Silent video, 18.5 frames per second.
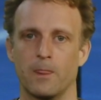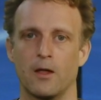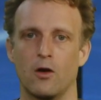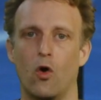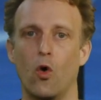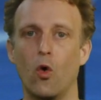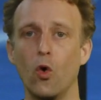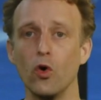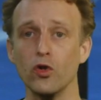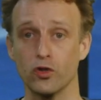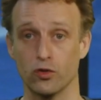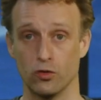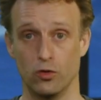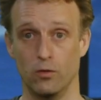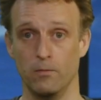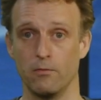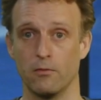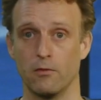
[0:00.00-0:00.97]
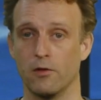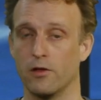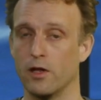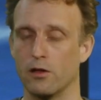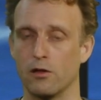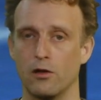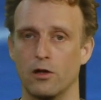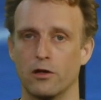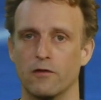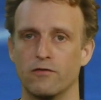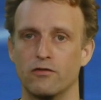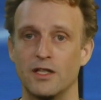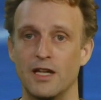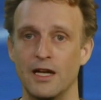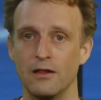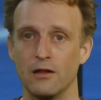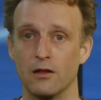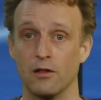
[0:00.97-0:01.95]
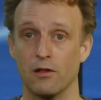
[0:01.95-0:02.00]
Also, there's a lot of
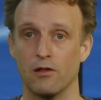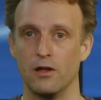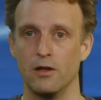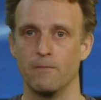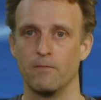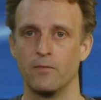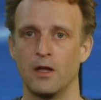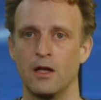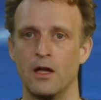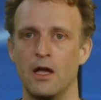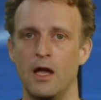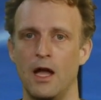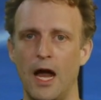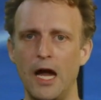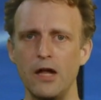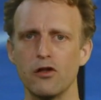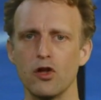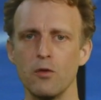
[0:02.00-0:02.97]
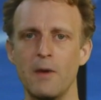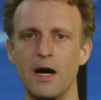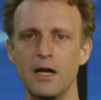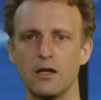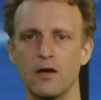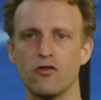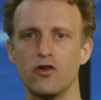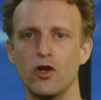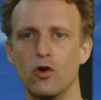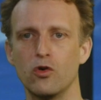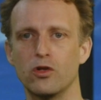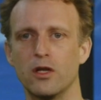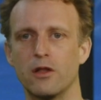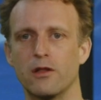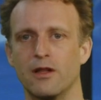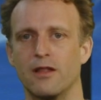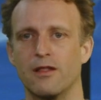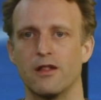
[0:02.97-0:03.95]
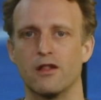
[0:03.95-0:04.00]
redundancy. As you might have
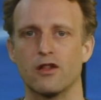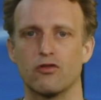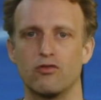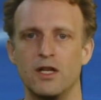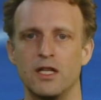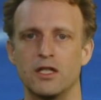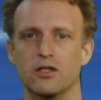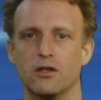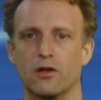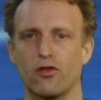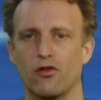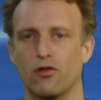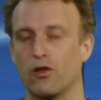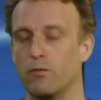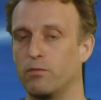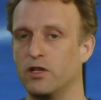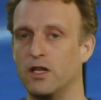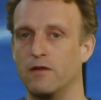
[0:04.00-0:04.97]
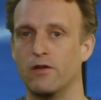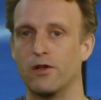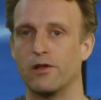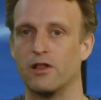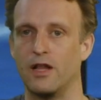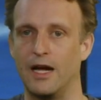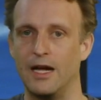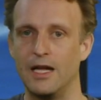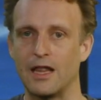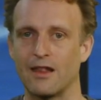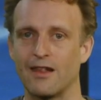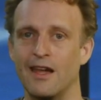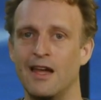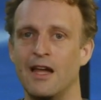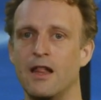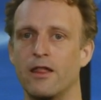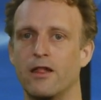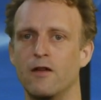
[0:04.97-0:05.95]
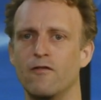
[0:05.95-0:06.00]
noticed in the screenshots on the previous slides,
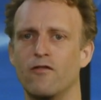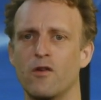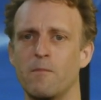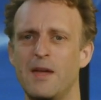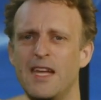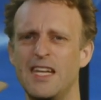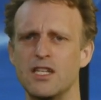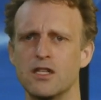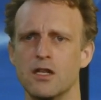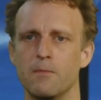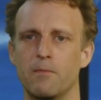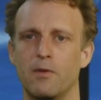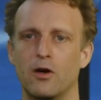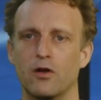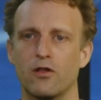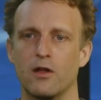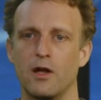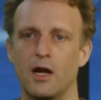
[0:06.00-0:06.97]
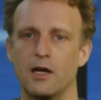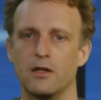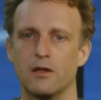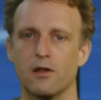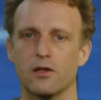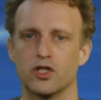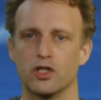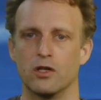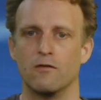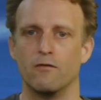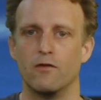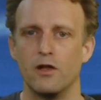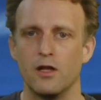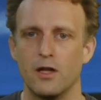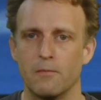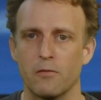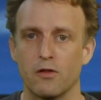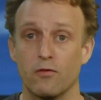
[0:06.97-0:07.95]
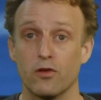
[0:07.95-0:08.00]
the information about the artist John
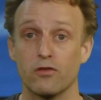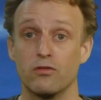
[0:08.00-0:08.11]
Williams was